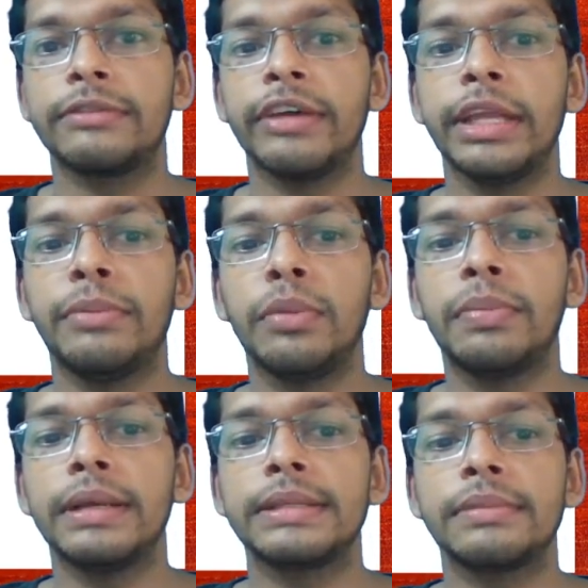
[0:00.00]
Very
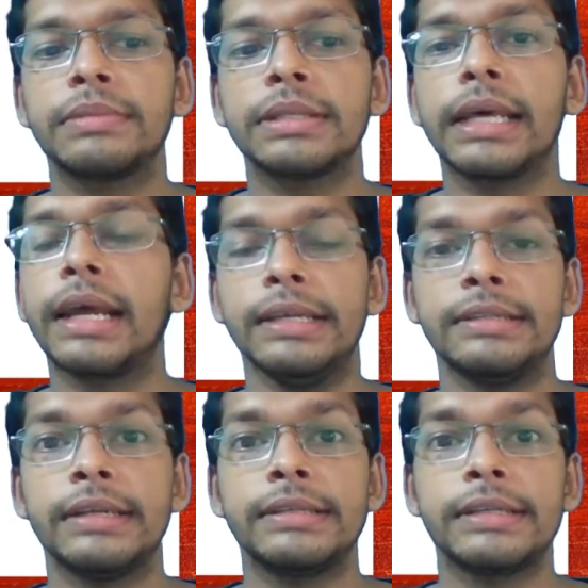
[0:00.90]
popular subject. There are
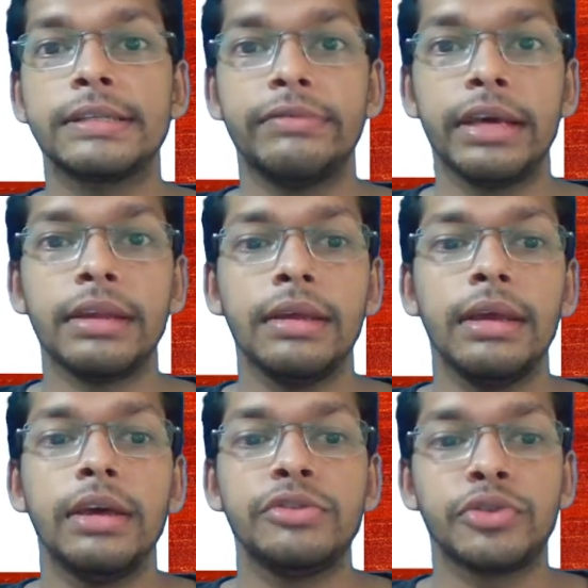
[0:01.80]
instances where
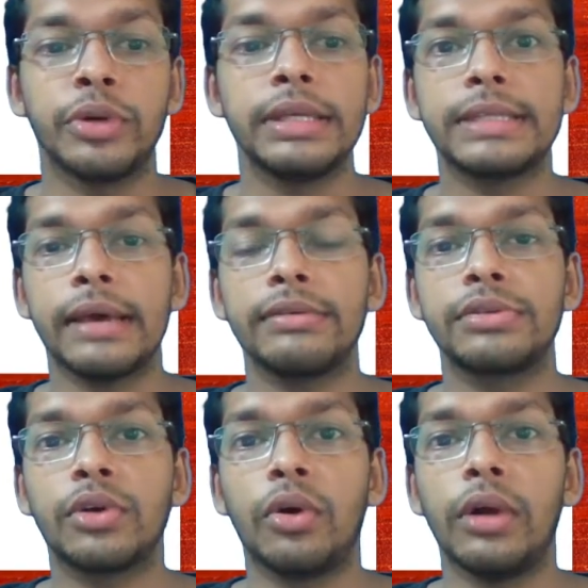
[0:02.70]
students have
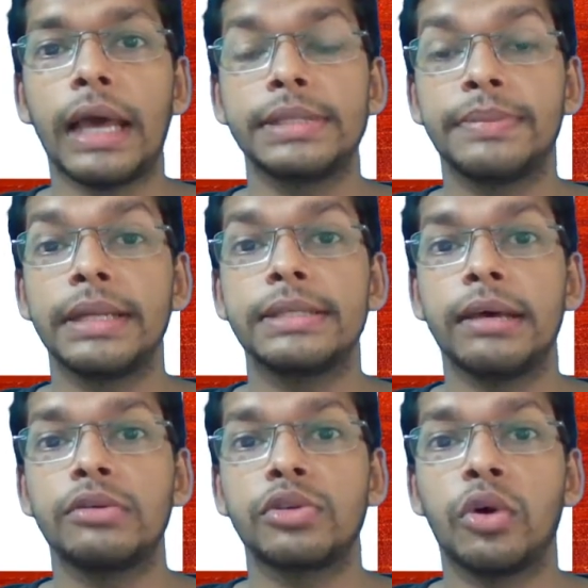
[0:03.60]
scored, aspirants
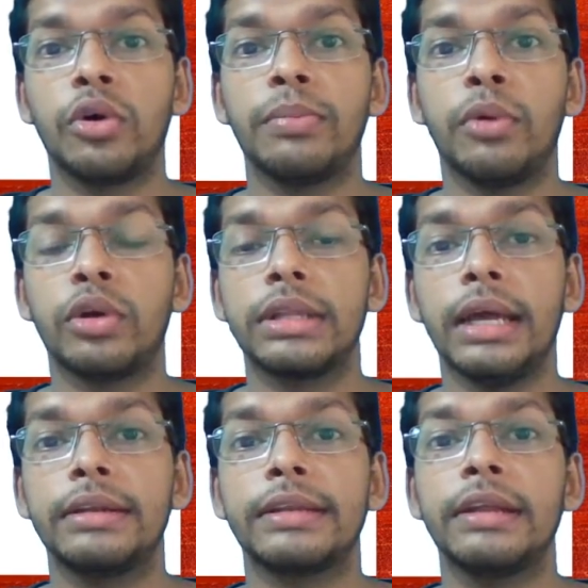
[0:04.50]
have scored more
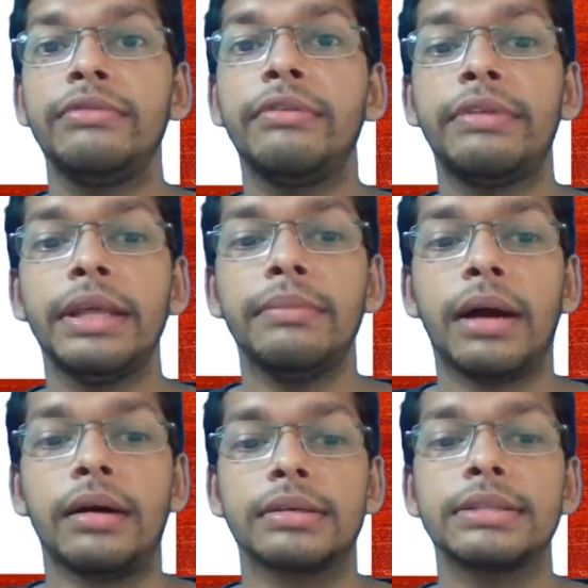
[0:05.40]
than 350
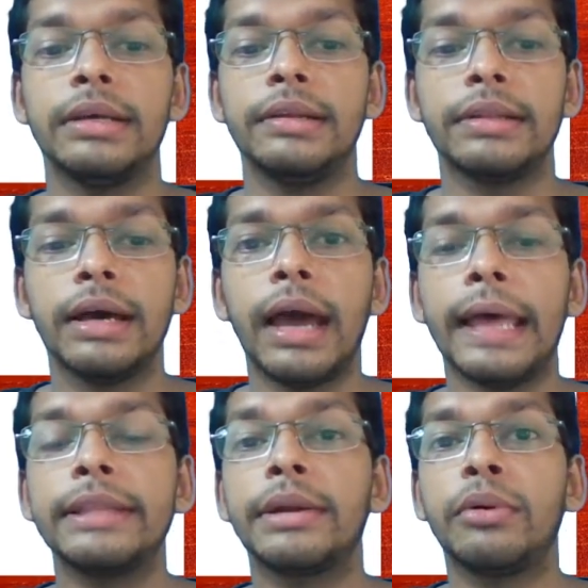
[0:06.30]
marks in the
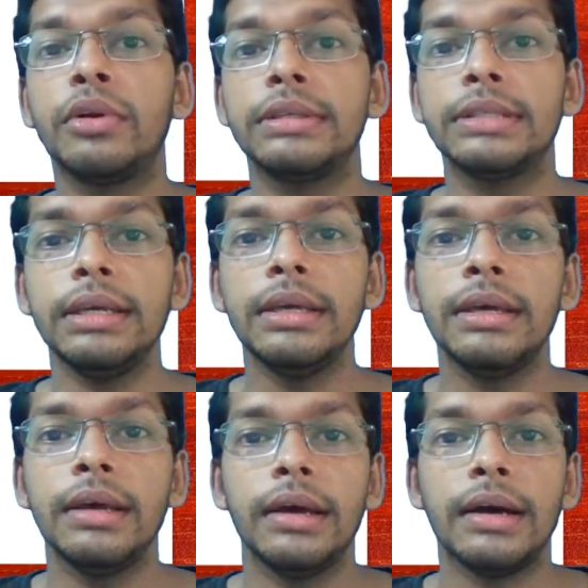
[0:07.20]
anthropology
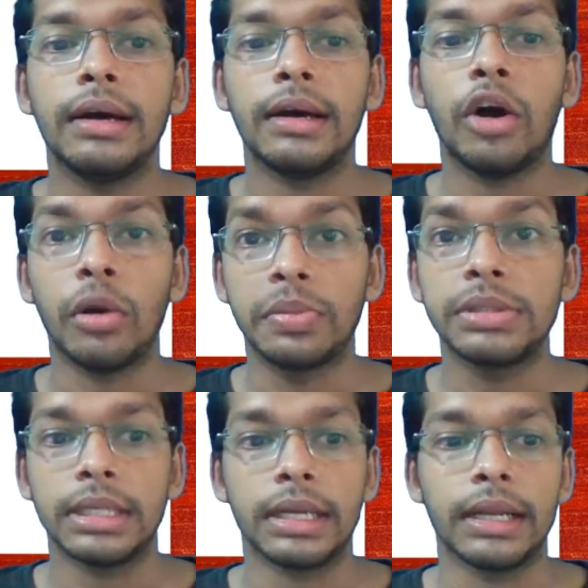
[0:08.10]

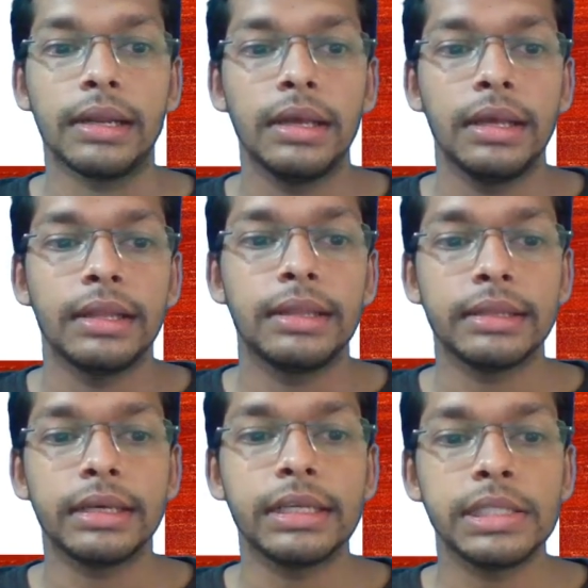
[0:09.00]
optional. Then
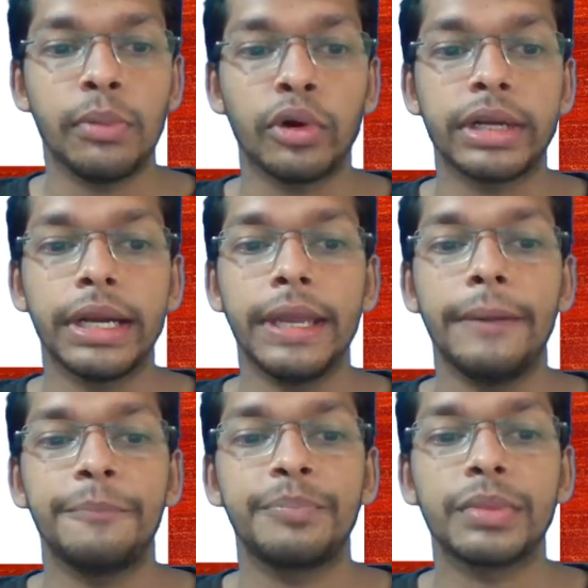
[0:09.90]
there is
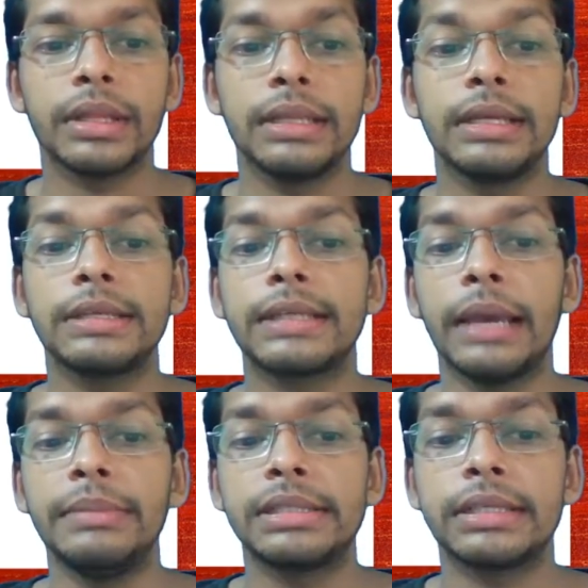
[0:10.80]
botany, then there is
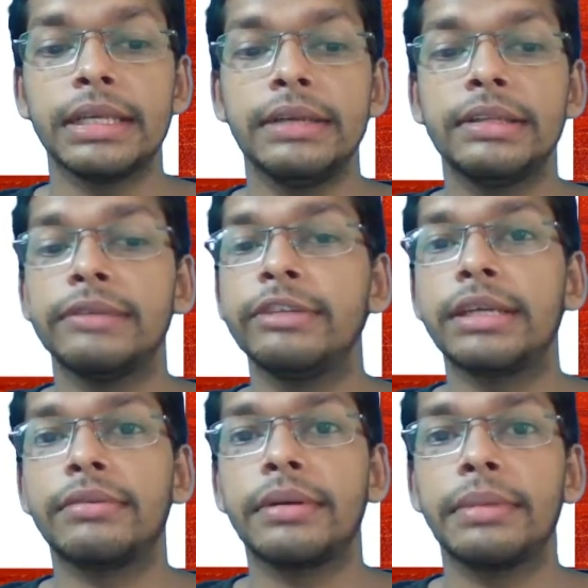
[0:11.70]
chemistry, which
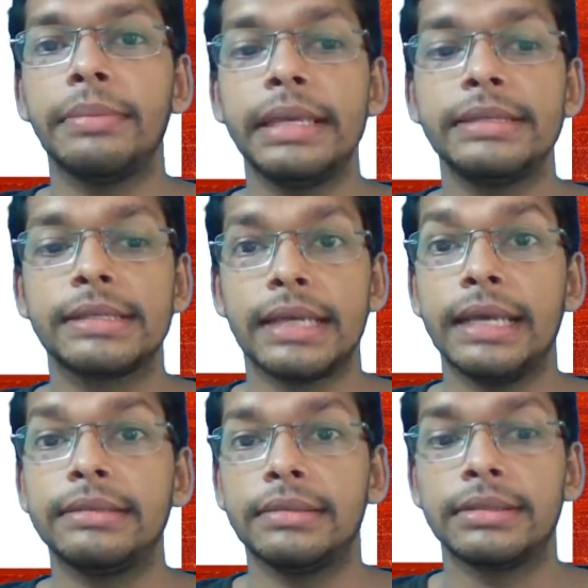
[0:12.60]
are from the basic
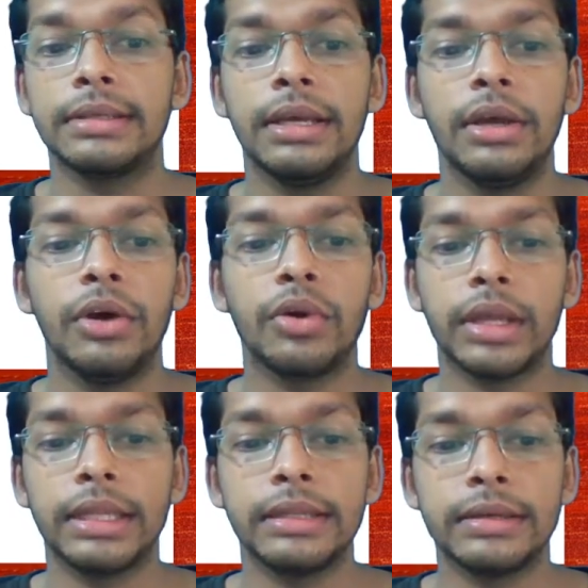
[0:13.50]
sciences. Okay,
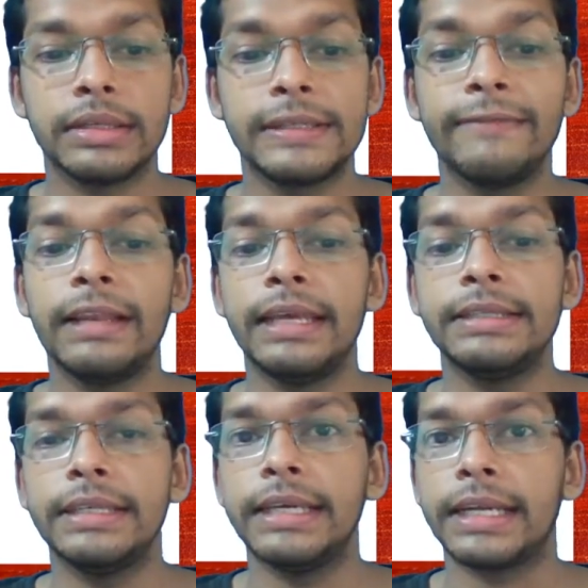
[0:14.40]
then there is civil
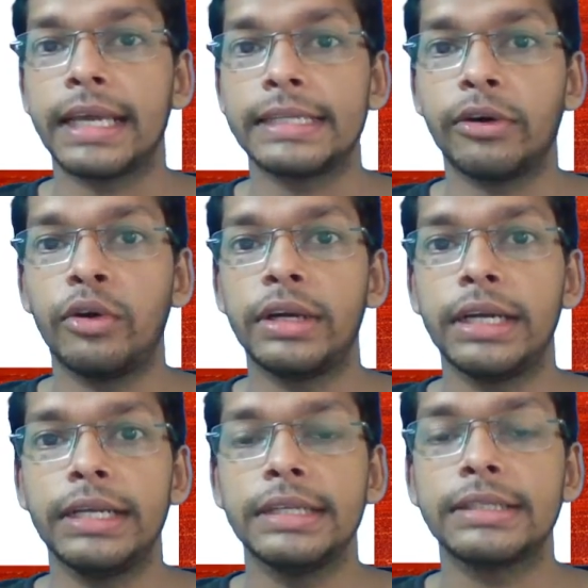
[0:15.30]
engineering, as I
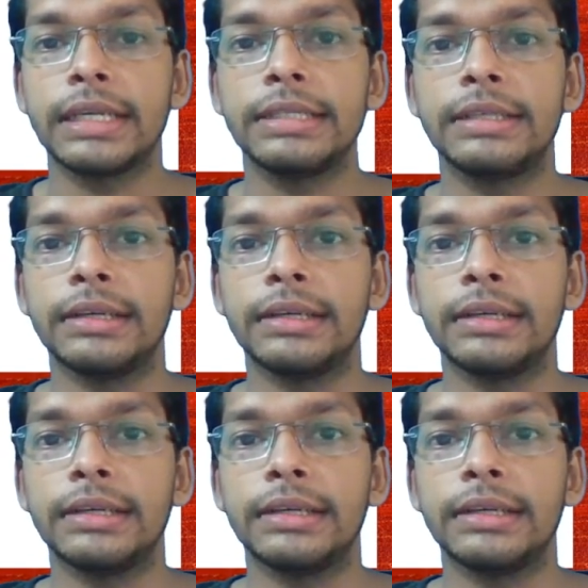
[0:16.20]
already discussed.